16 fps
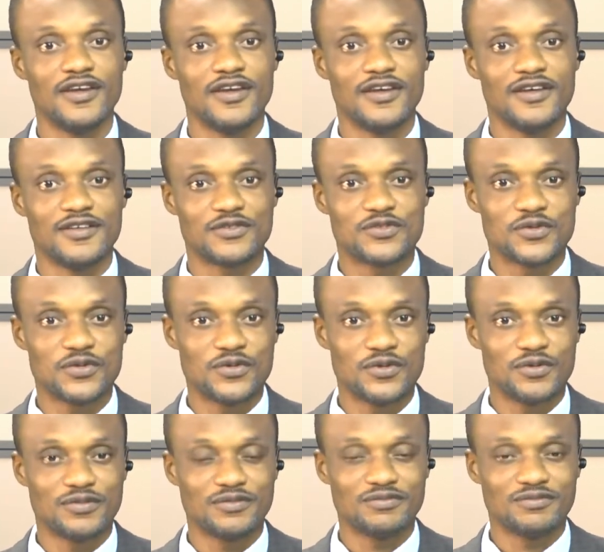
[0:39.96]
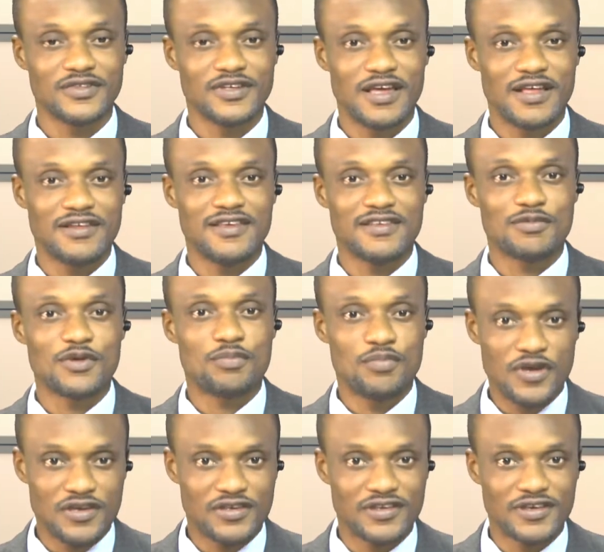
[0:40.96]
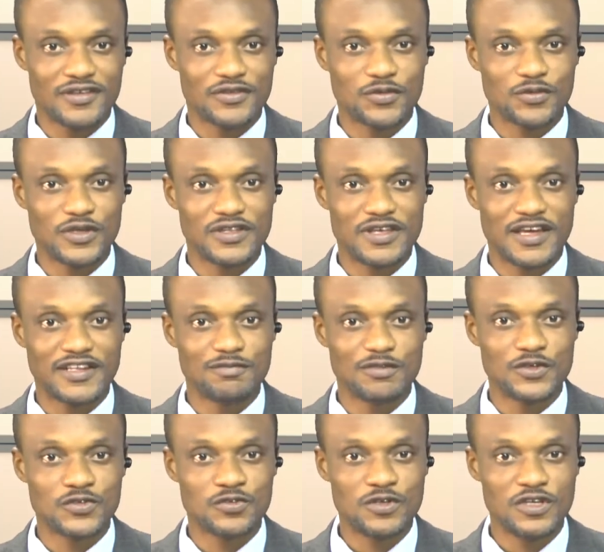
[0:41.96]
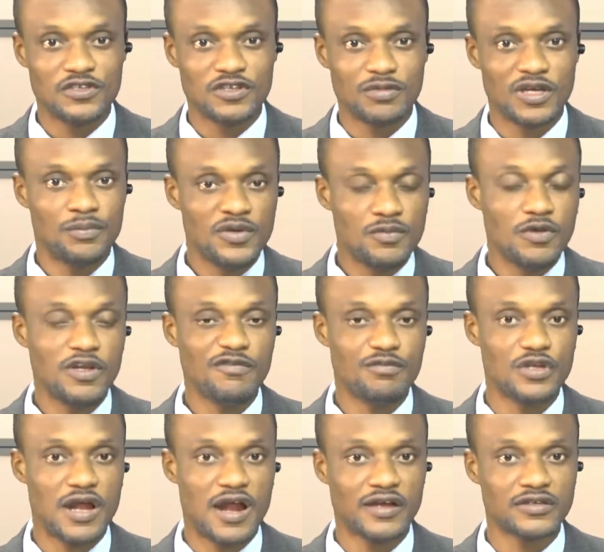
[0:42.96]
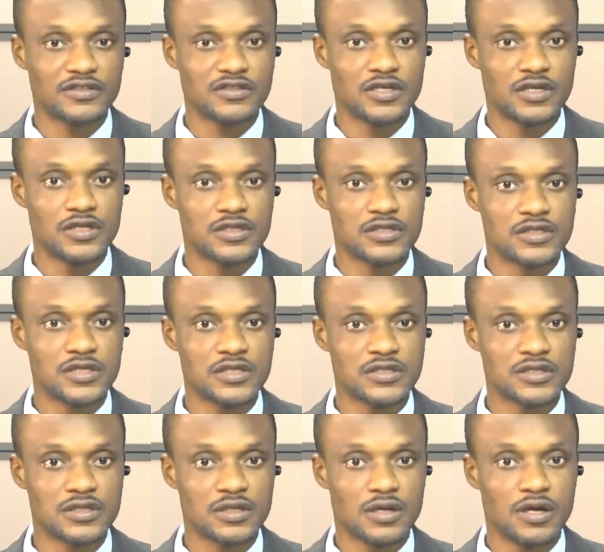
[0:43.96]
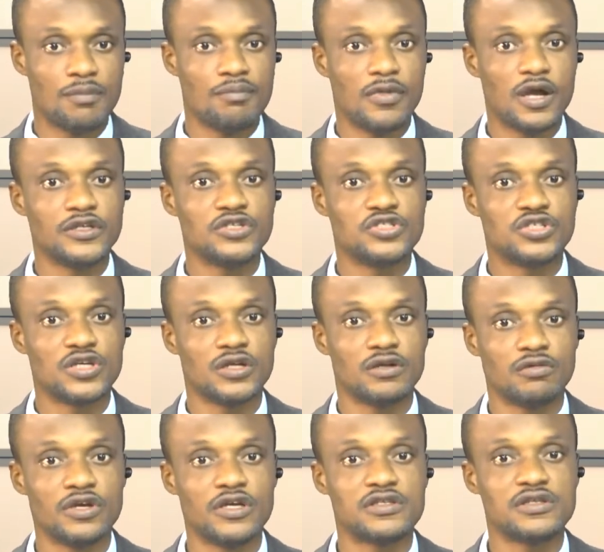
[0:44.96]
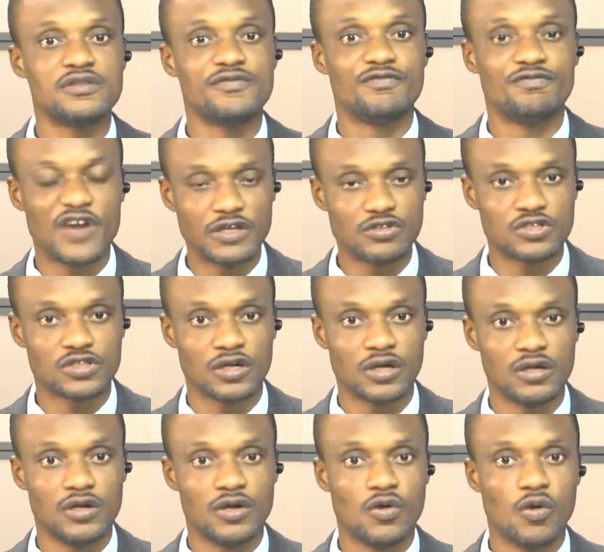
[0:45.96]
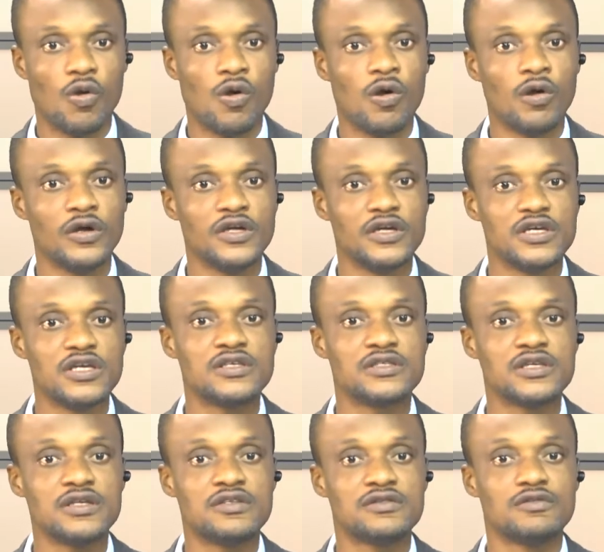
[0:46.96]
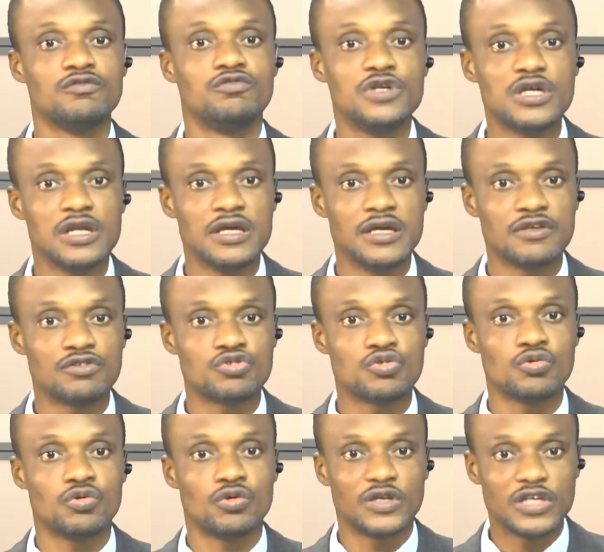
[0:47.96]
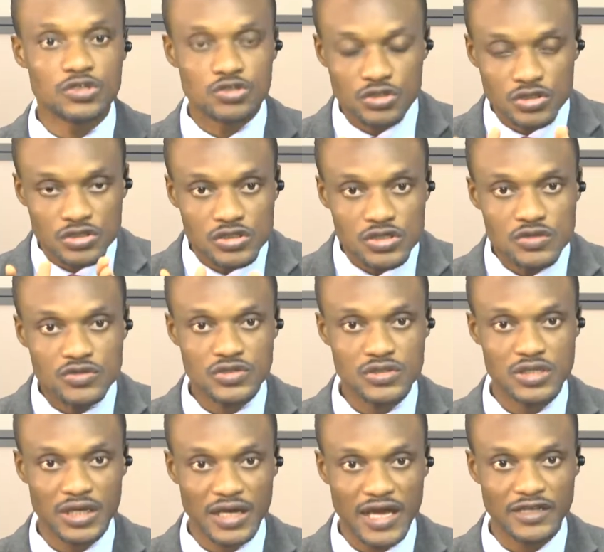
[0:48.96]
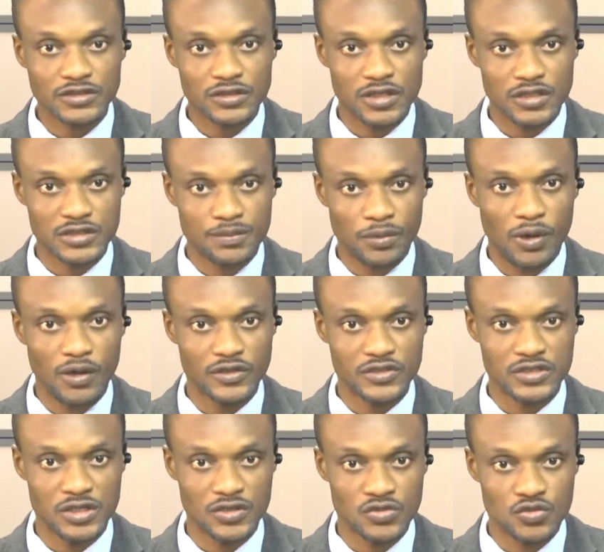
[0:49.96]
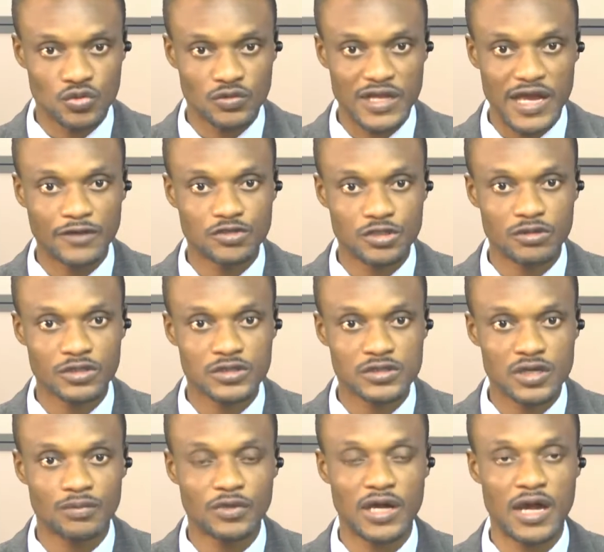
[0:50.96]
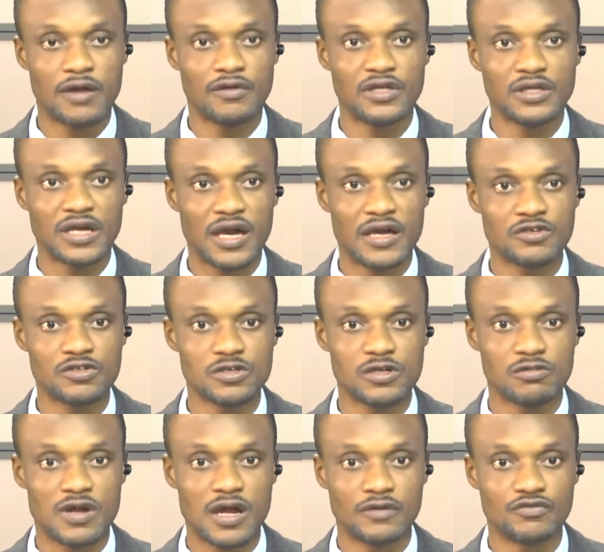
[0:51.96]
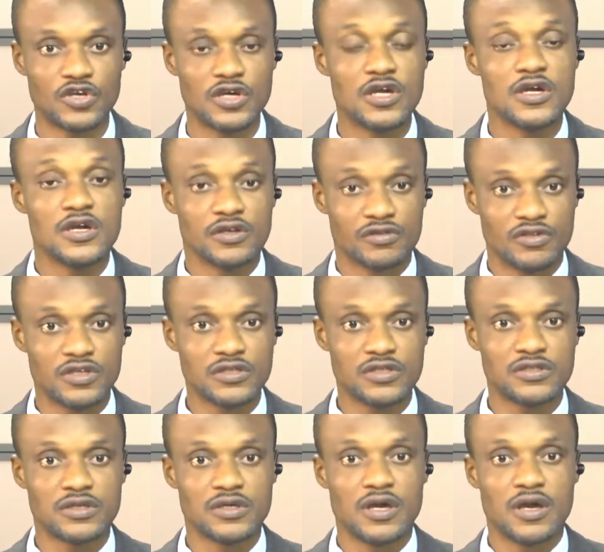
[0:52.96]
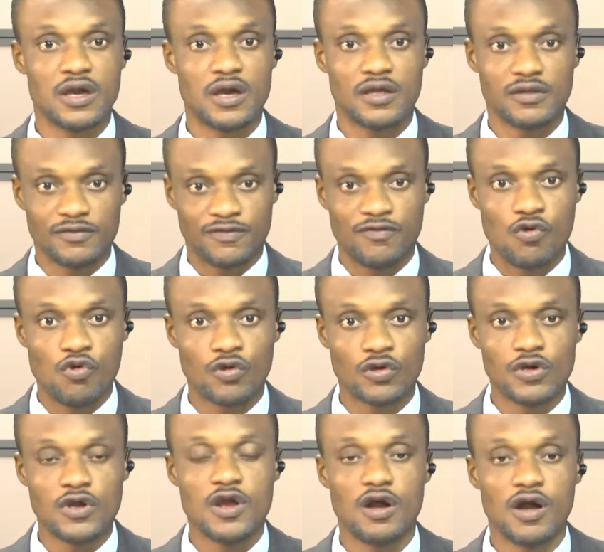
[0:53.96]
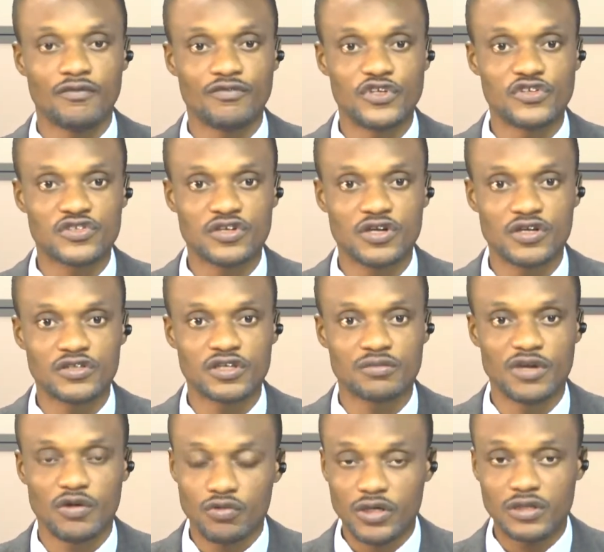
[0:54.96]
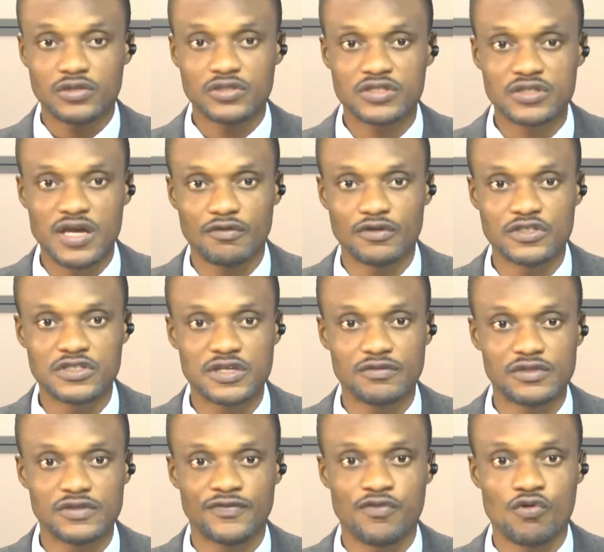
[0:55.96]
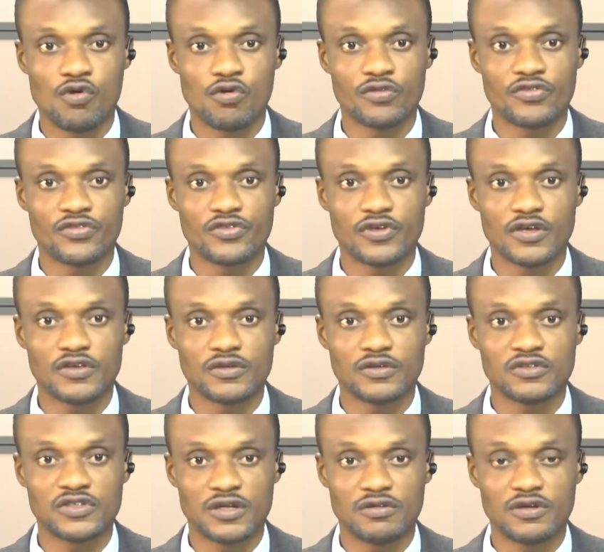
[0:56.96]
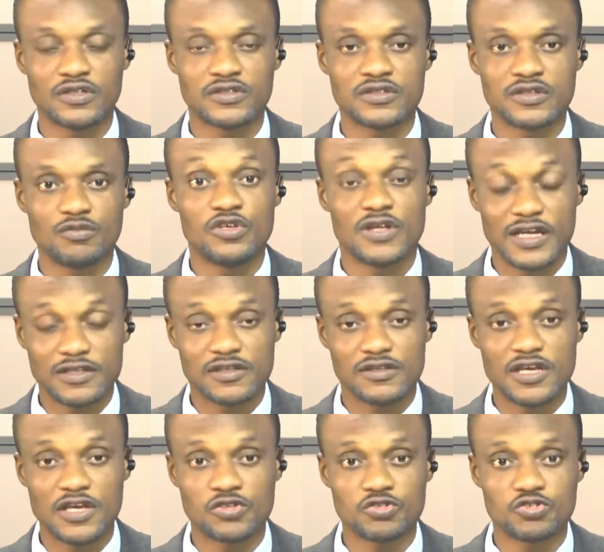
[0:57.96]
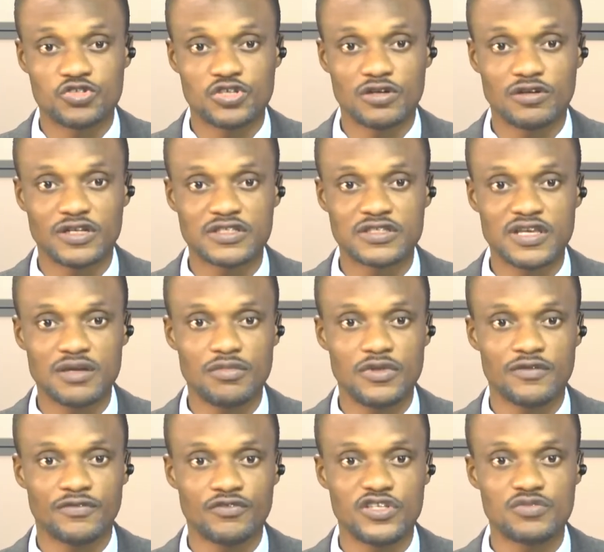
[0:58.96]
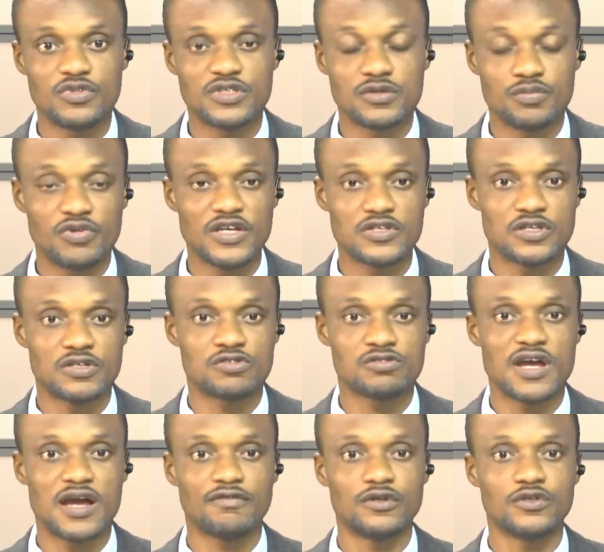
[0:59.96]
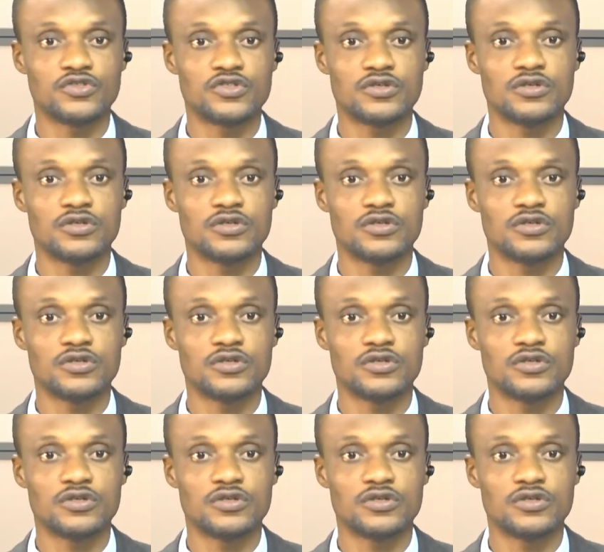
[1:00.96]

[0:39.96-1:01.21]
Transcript: to at least be patient with the administration. But people have been asking, is this a money generating venture, or is it really to introduce the cashless policy so Nigerians stop carrying cash around? These are the four of discussion. But we are going to start with the 74th United Nations General Assembly, of which Mr. President traveled to